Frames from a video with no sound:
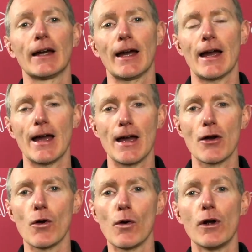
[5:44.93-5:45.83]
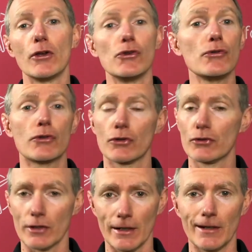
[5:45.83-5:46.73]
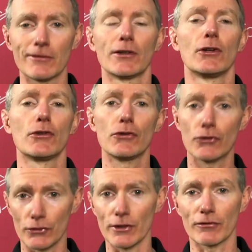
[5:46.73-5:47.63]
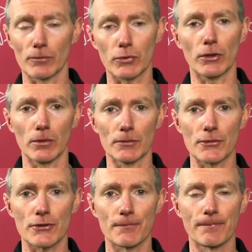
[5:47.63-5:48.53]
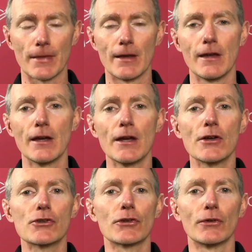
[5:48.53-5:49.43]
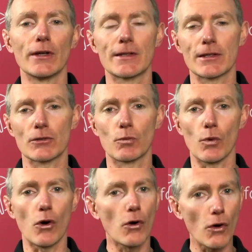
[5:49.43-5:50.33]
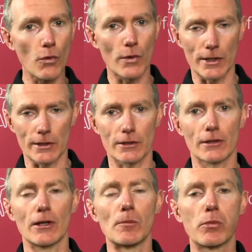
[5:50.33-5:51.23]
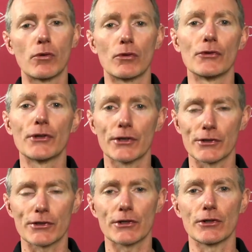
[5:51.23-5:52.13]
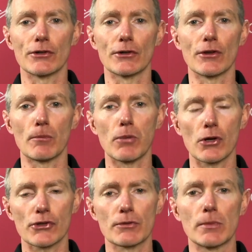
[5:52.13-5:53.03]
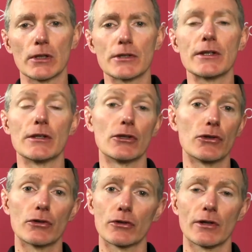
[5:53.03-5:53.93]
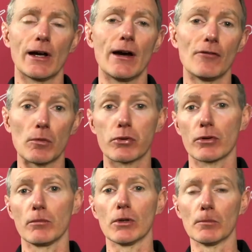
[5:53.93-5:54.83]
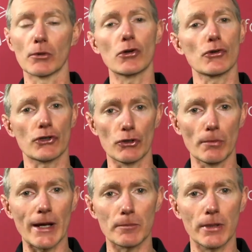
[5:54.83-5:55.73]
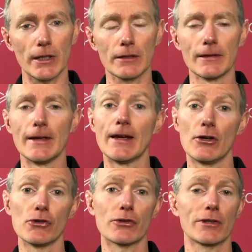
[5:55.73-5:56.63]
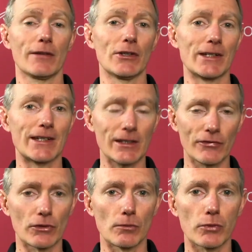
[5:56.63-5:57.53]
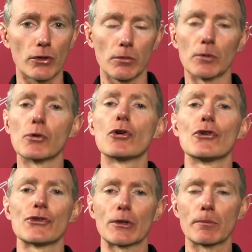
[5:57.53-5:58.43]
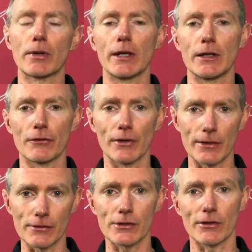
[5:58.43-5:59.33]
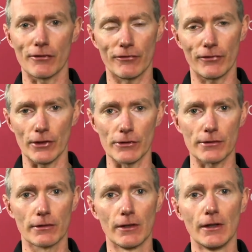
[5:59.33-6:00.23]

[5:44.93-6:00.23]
how you could have two different problems. So it is always important to consider the possibility that you could have a problem causing your back pain, and you could have a different problem causing pain around to the front.